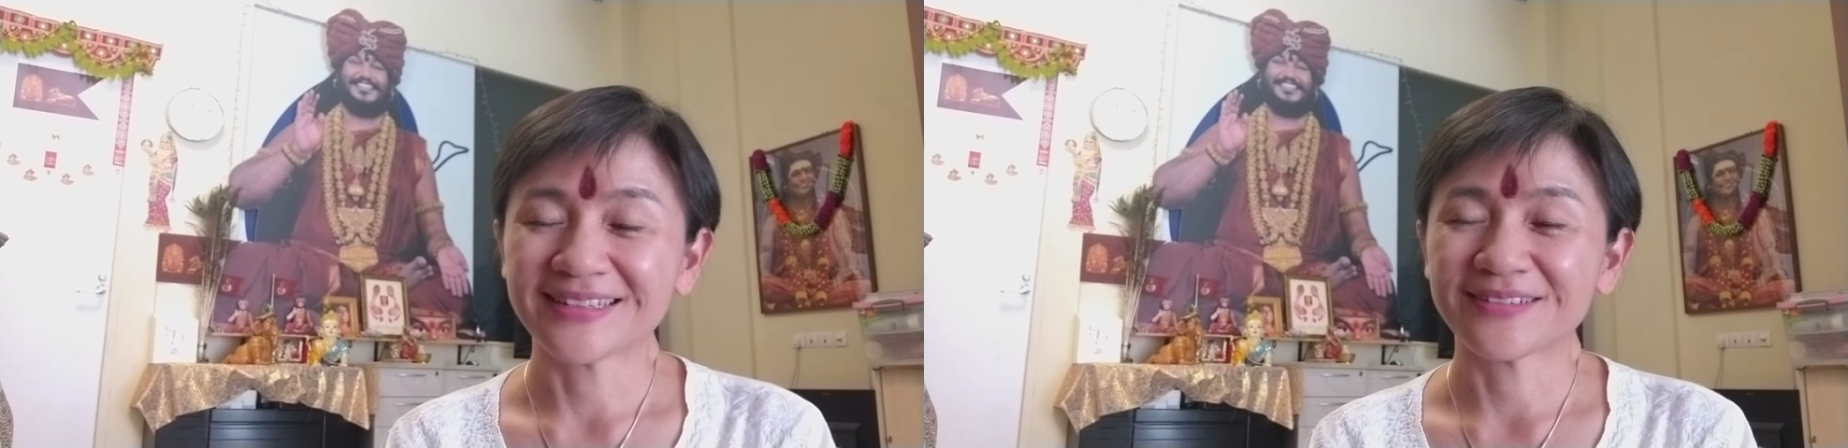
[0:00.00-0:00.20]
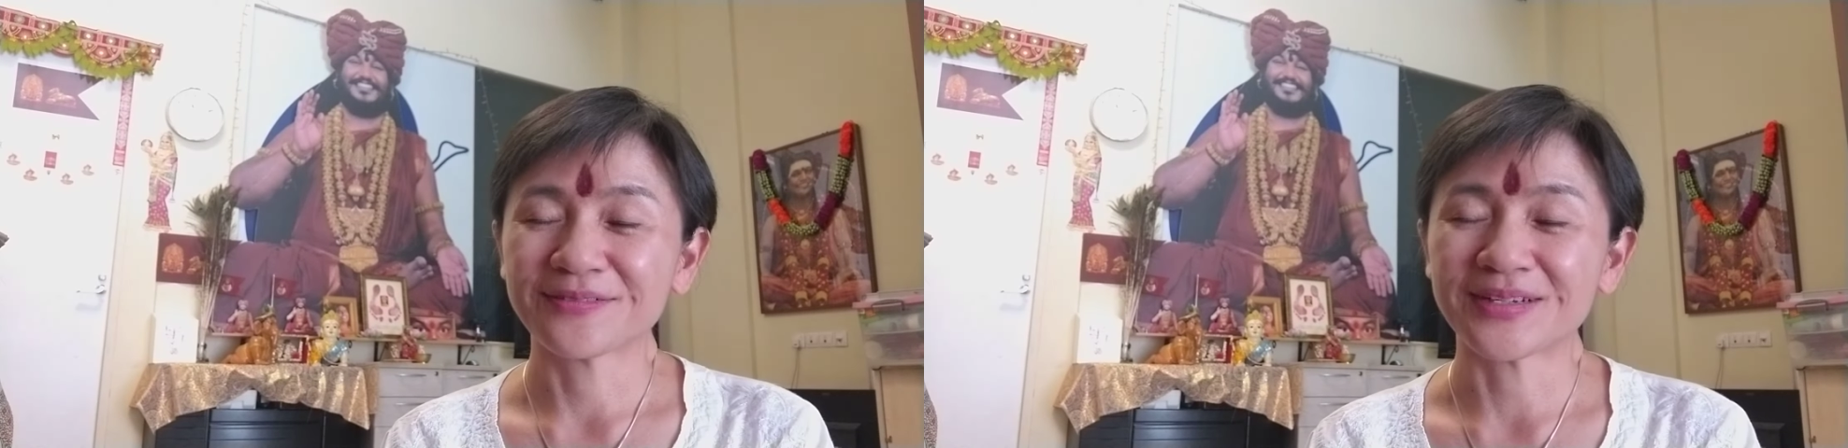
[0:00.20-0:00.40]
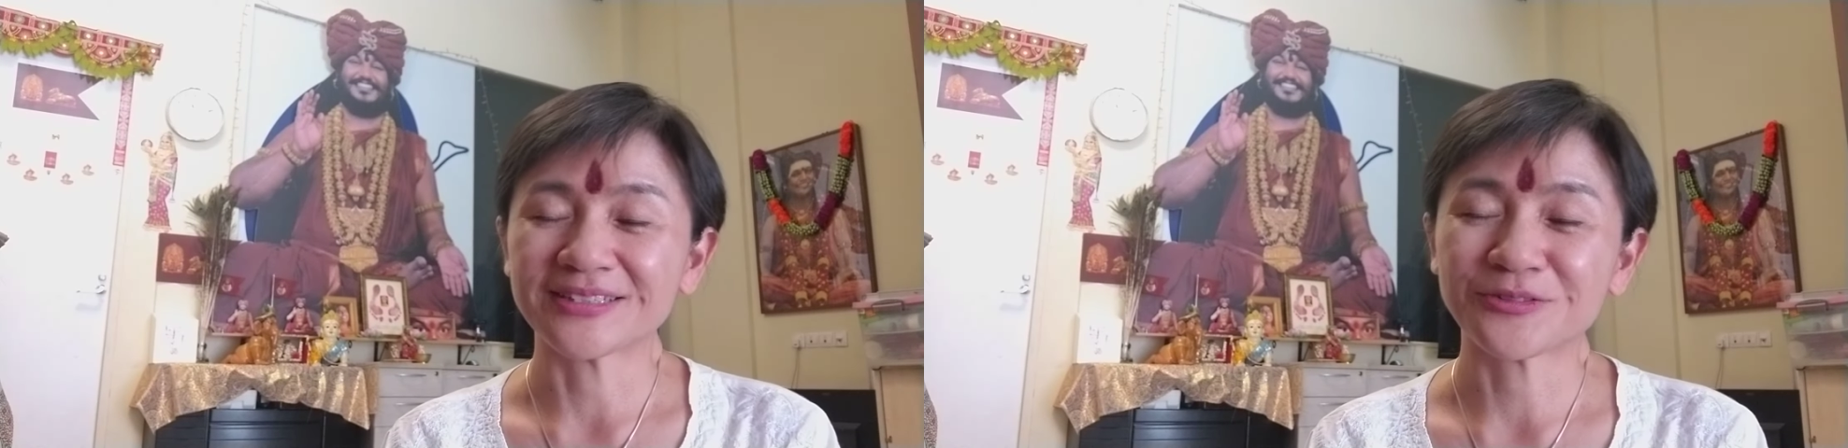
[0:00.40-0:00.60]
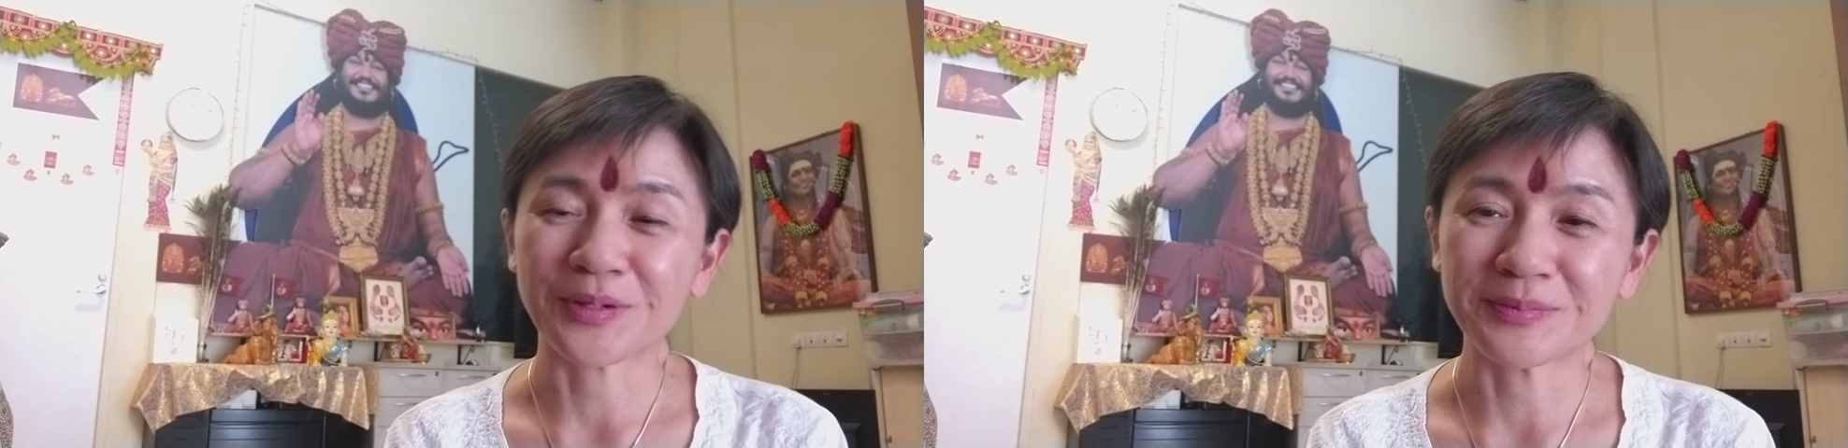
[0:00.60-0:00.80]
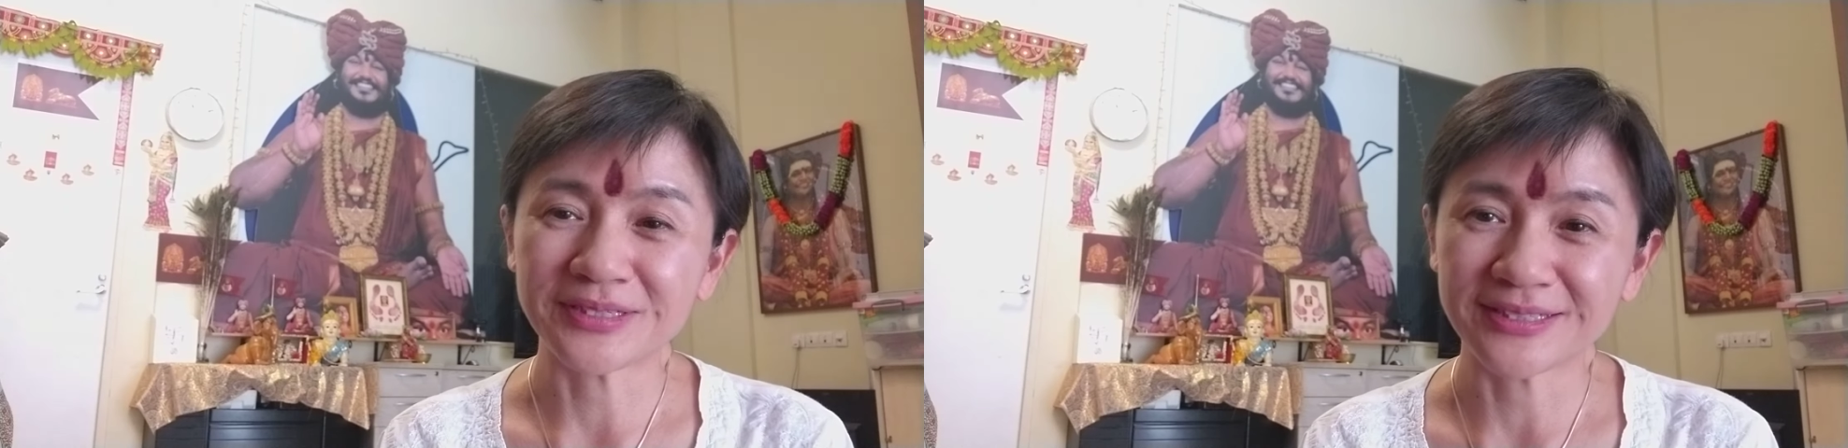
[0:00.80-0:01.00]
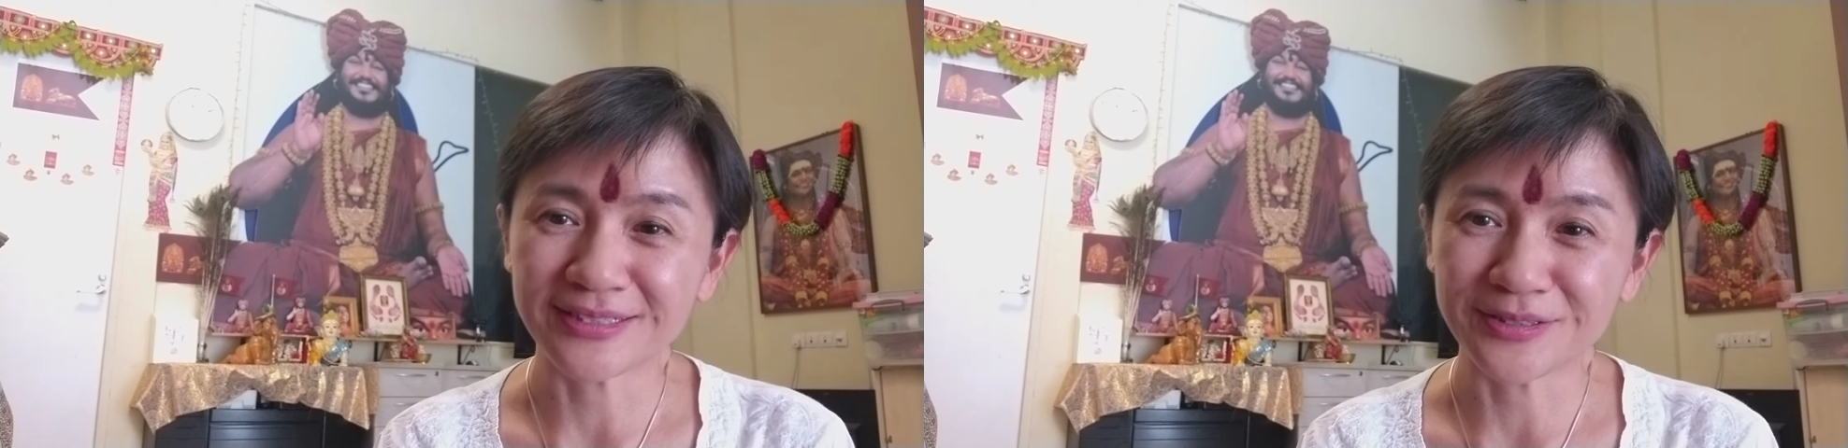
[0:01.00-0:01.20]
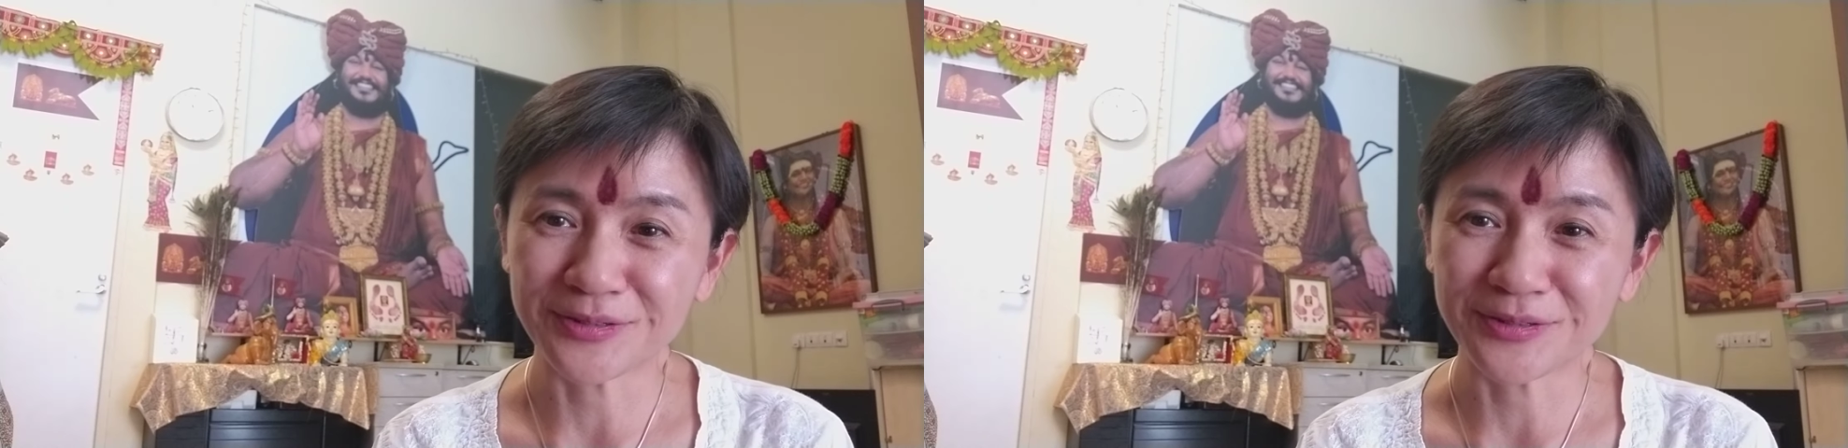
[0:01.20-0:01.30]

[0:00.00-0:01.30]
what Swamiji is